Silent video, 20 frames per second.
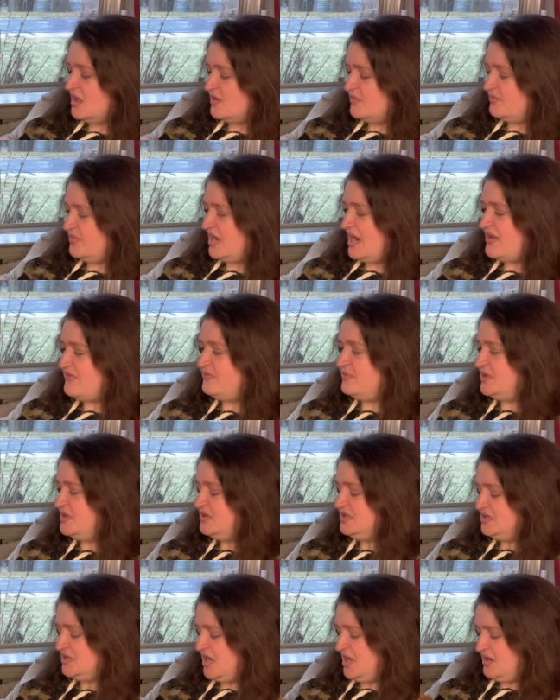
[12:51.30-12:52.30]
But I've
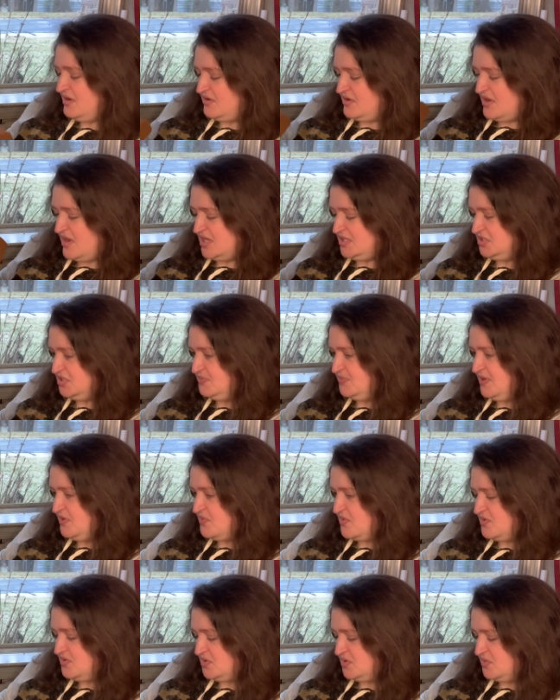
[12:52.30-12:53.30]
been, I don't know, I've just been
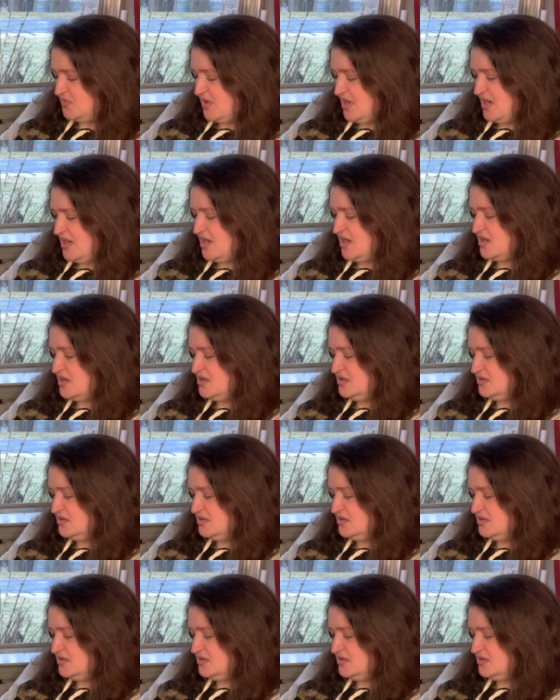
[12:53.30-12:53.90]
wanting to wear,